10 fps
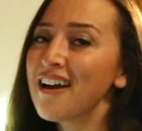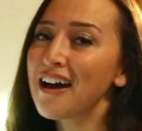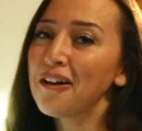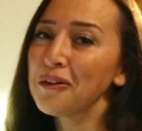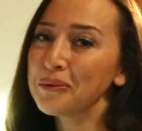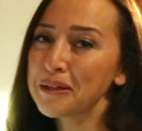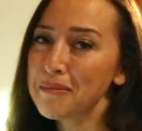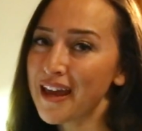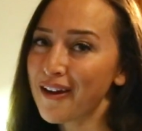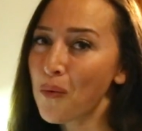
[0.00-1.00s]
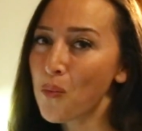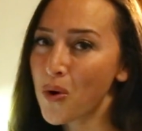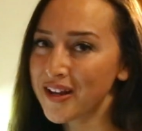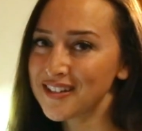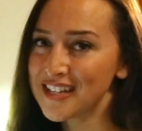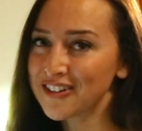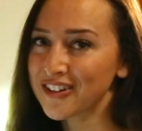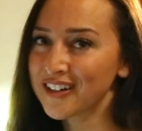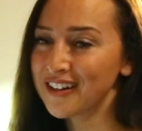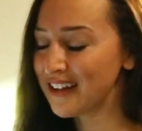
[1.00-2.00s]
I'll only make 1
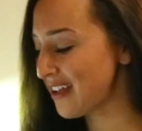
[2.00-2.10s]
dinner